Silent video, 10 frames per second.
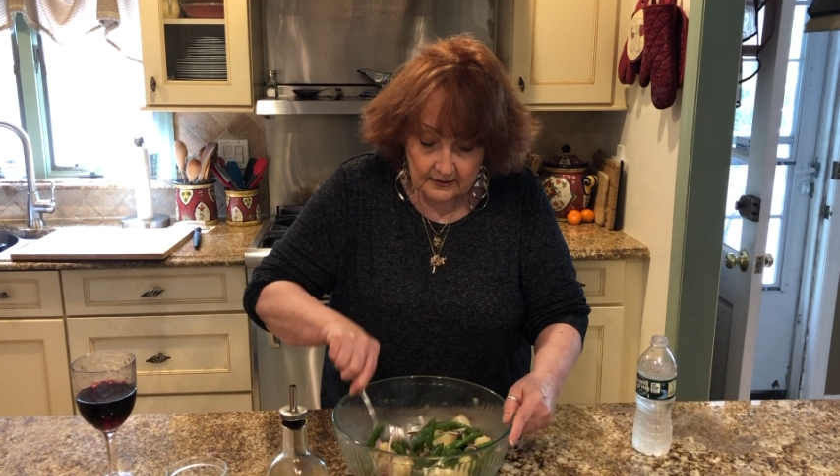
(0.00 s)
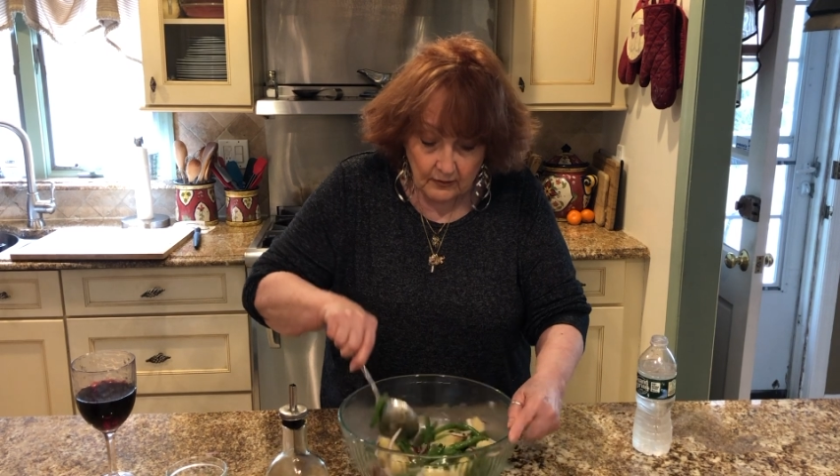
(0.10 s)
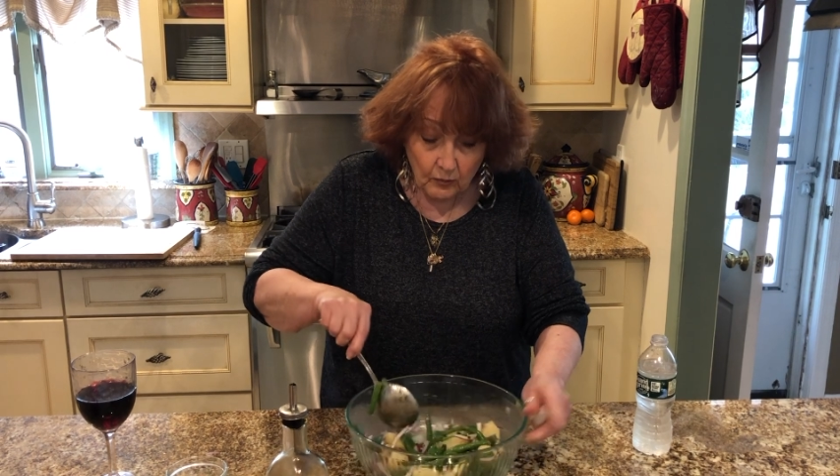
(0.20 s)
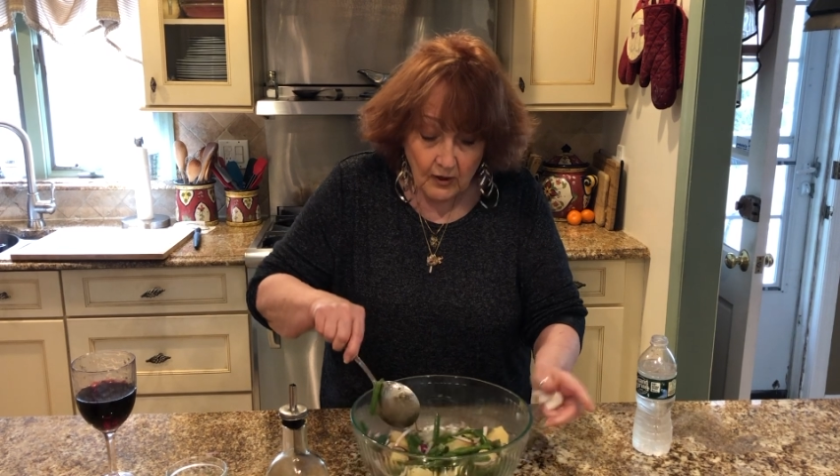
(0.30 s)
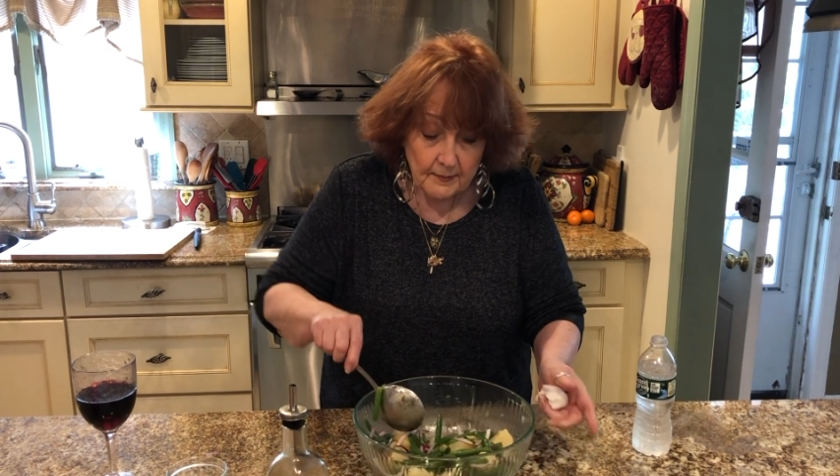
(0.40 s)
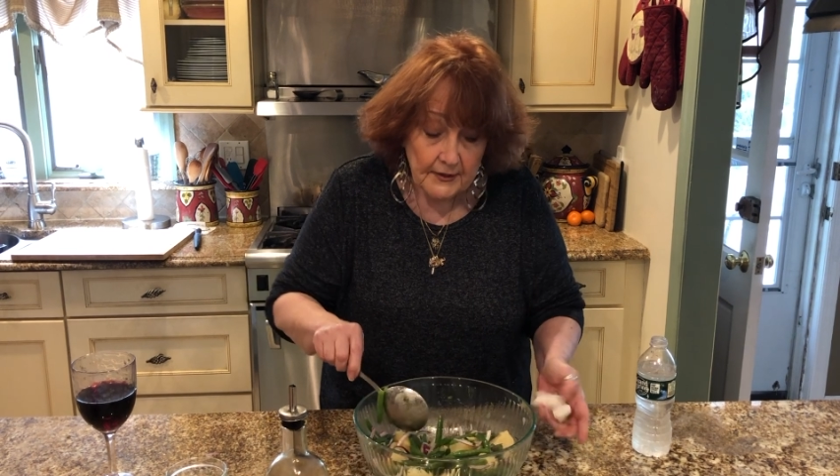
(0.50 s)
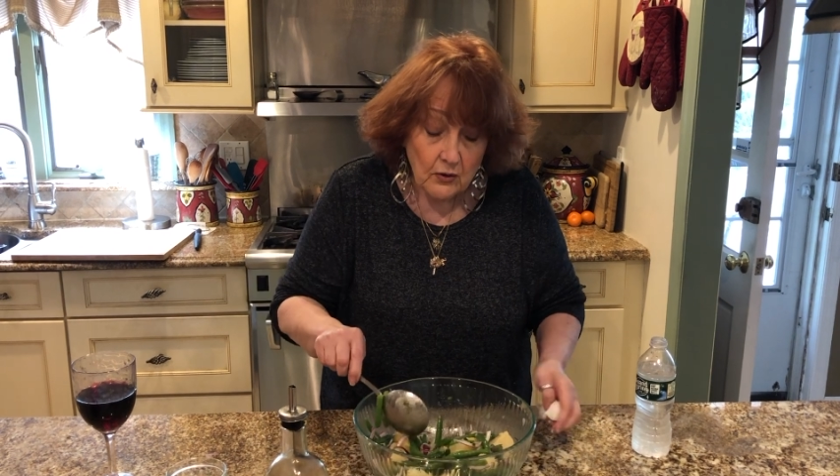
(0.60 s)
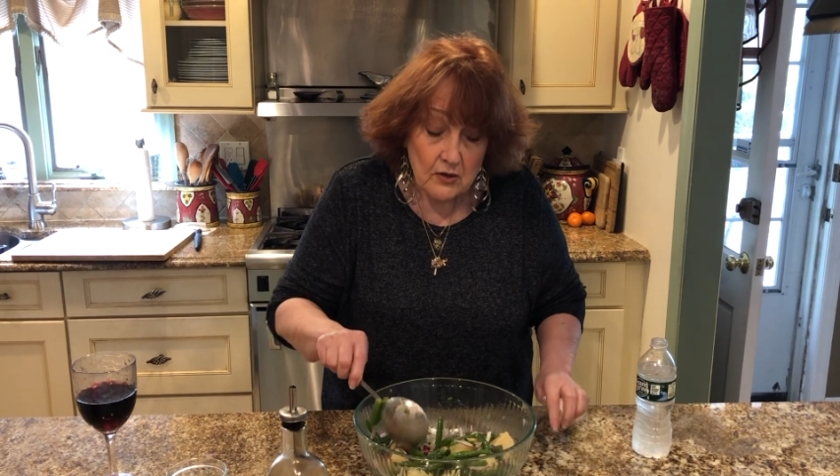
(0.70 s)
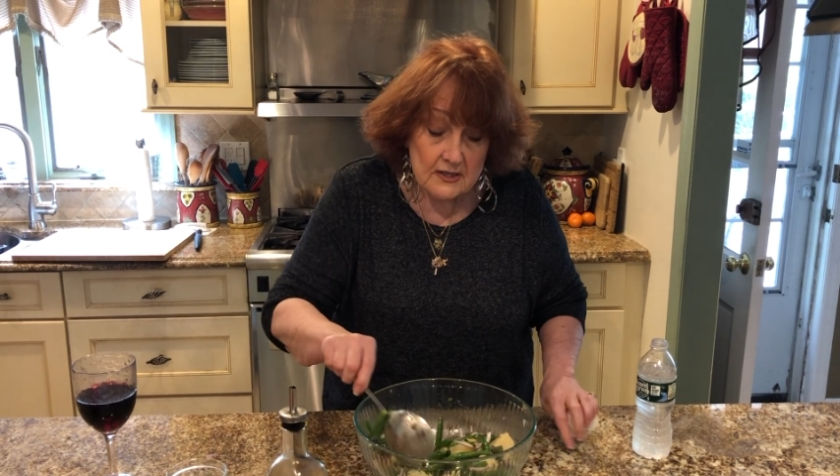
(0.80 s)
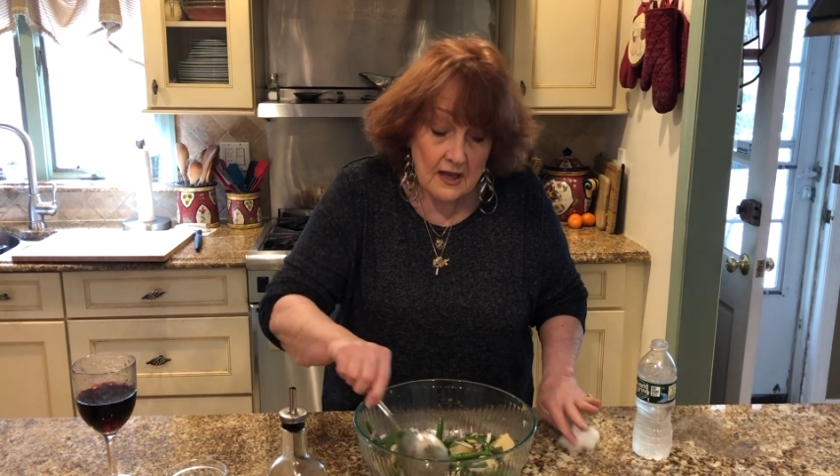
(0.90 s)
well,
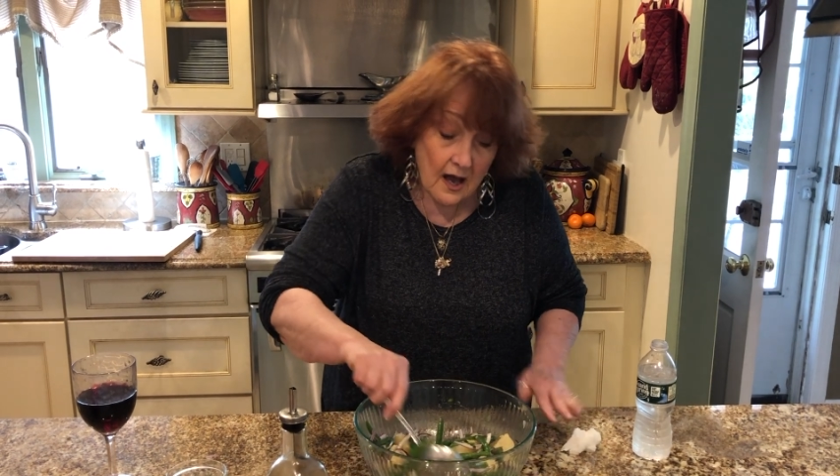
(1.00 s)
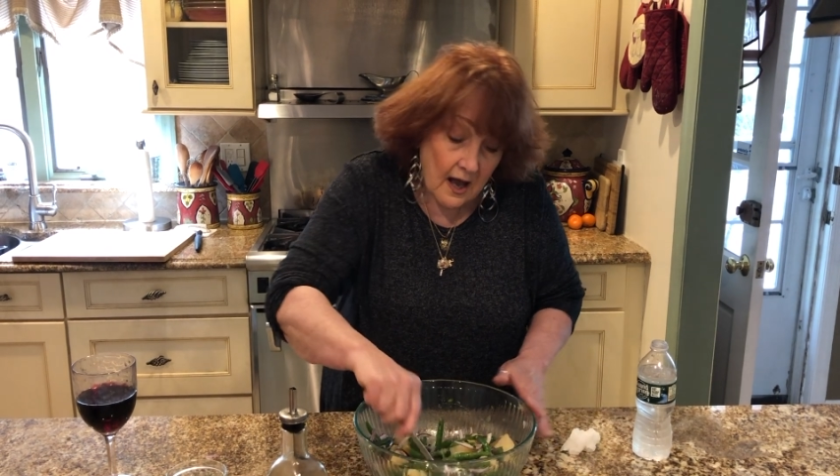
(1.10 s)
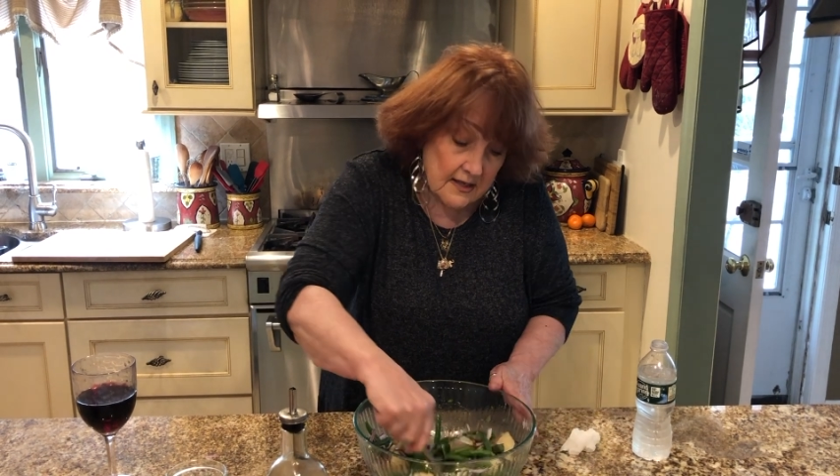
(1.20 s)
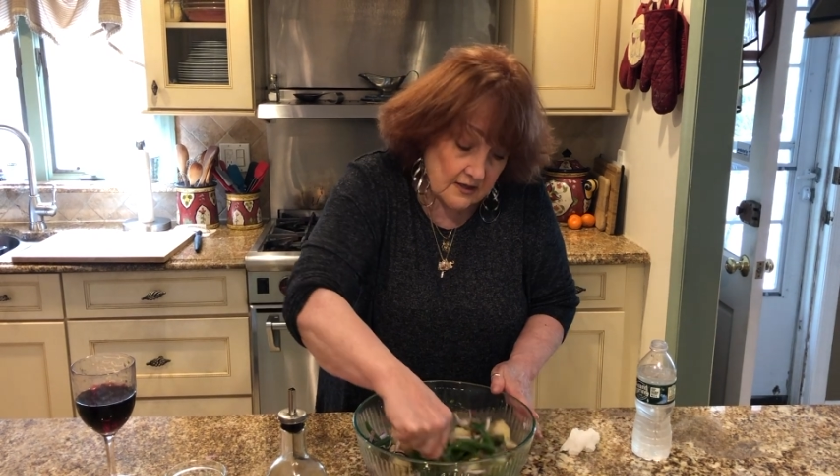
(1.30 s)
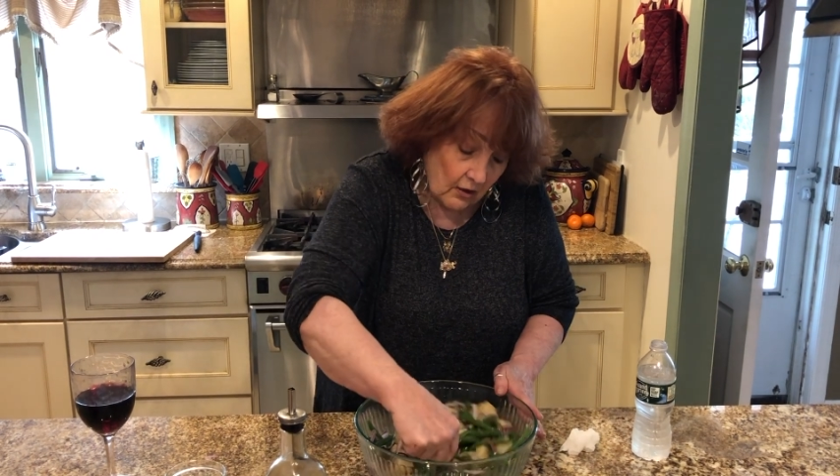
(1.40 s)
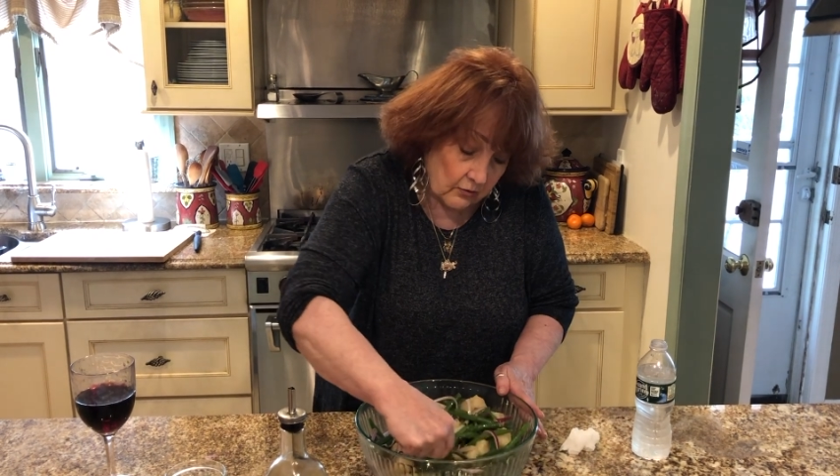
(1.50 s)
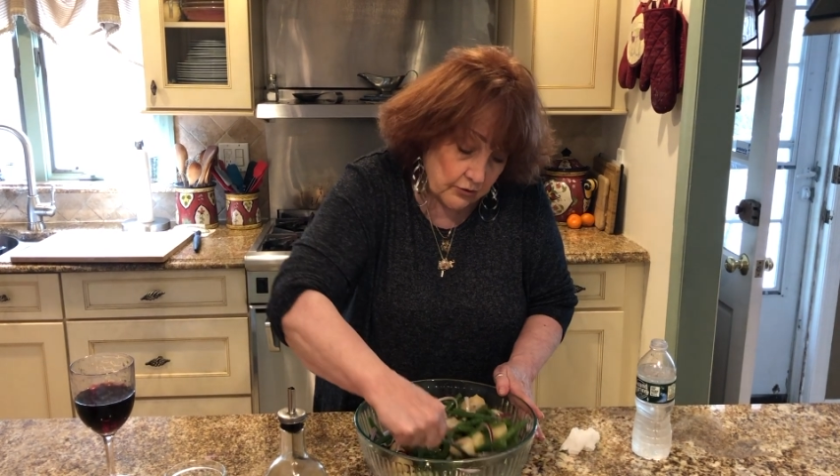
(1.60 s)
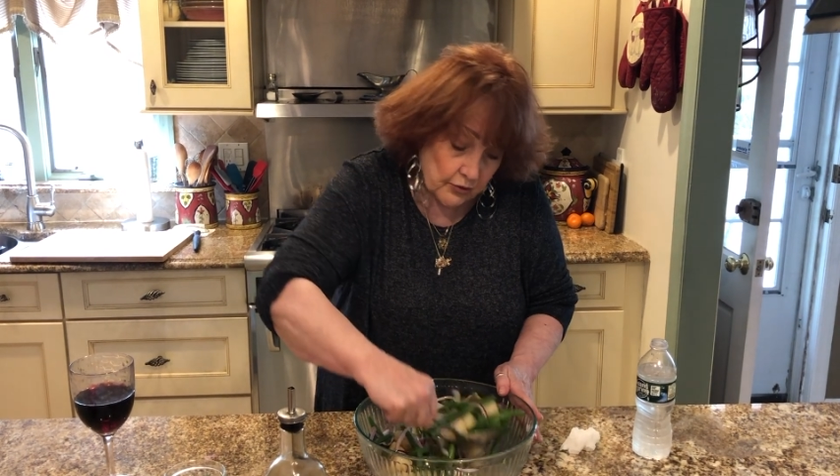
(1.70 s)
because I told